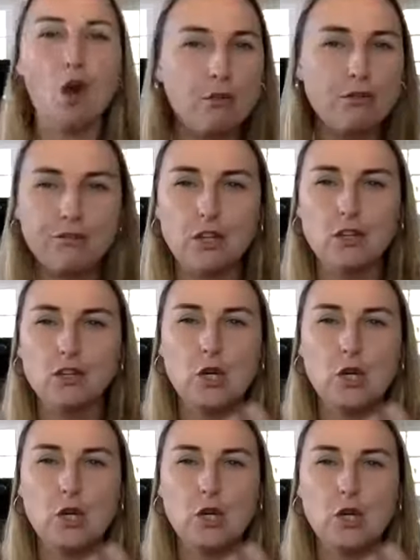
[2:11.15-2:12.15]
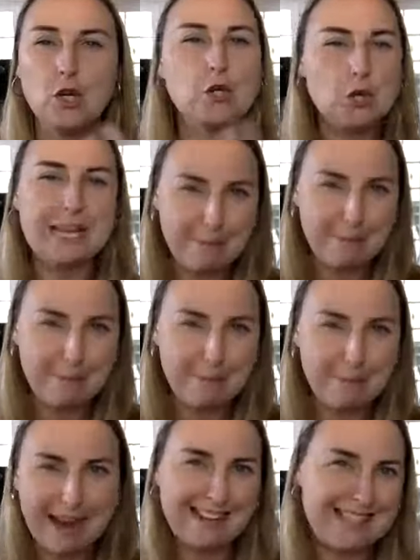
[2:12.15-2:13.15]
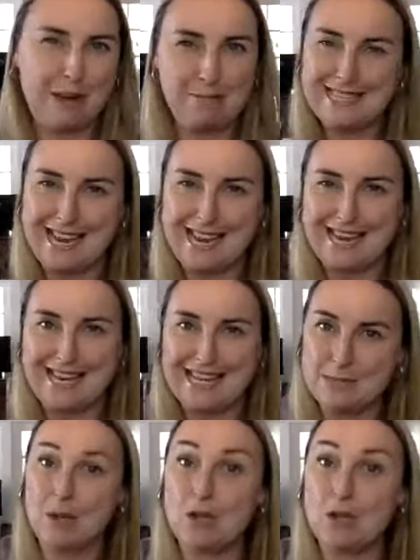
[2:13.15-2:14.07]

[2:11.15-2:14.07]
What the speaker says: whole food, nutritionally balanced way of meeting our needs,